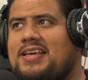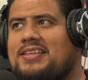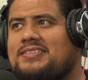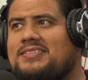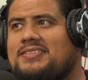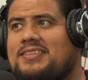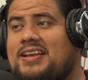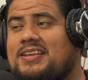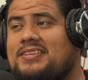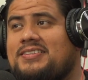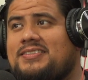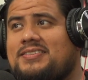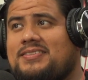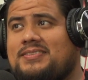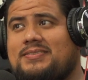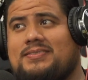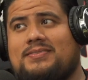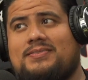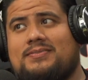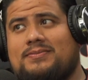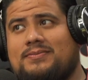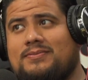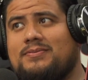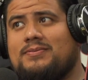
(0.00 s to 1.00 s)
that's,
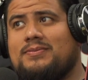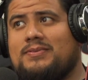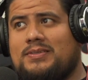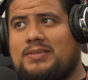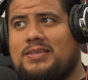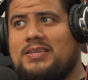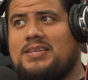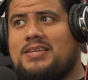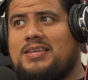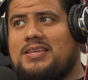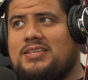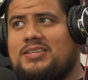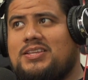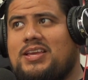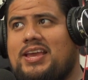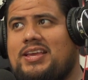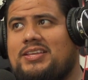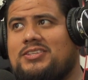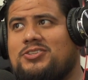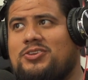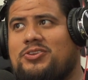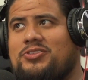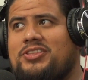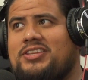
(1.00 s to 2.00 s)

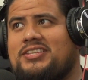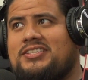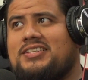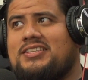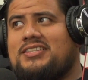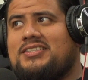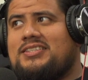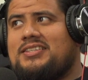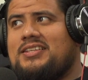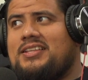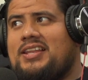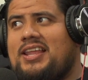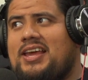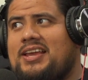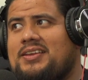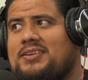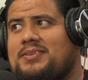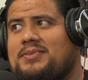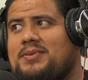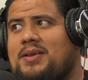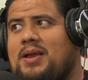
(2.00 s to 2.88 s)
so this is like,